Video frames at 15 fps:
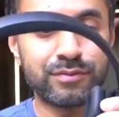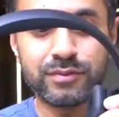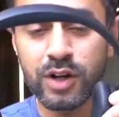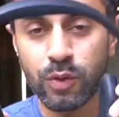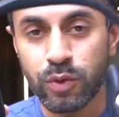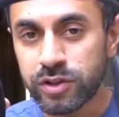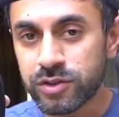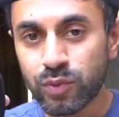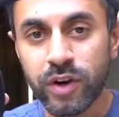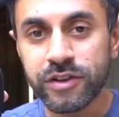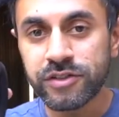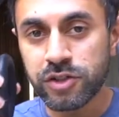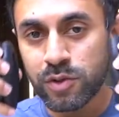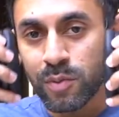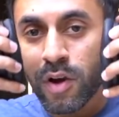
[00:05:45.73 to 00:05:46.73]
I wouldn't
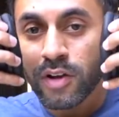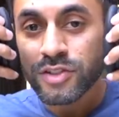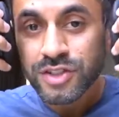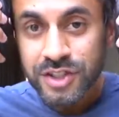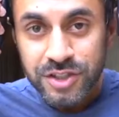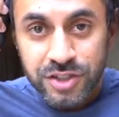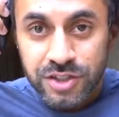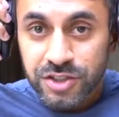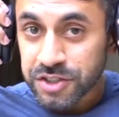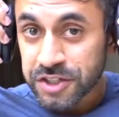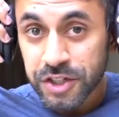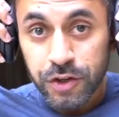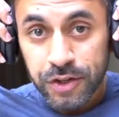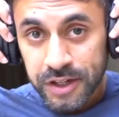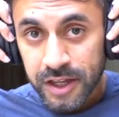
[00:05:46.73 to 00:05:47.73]
worry too much, it's just
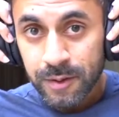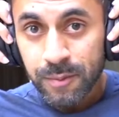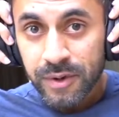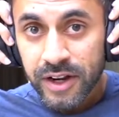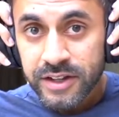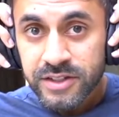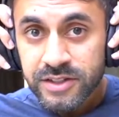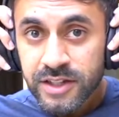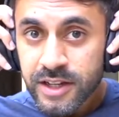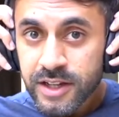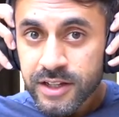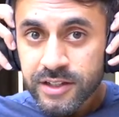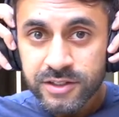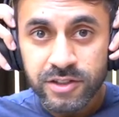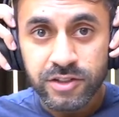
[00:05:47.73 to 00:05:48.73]
securing it in place,
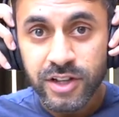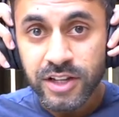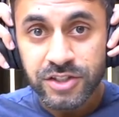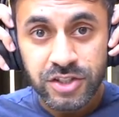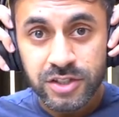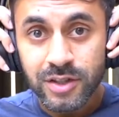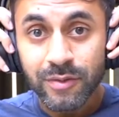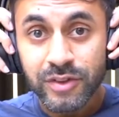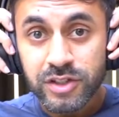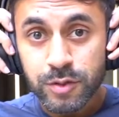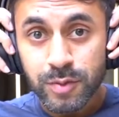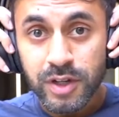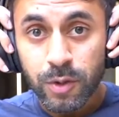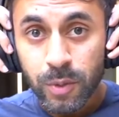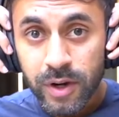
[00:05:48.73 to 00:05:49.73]
so that's just something to
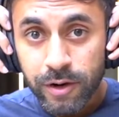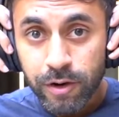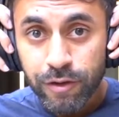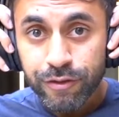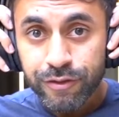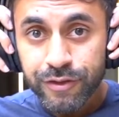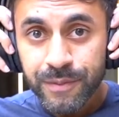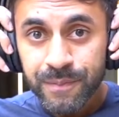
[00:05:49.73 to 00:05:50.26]
be aware of.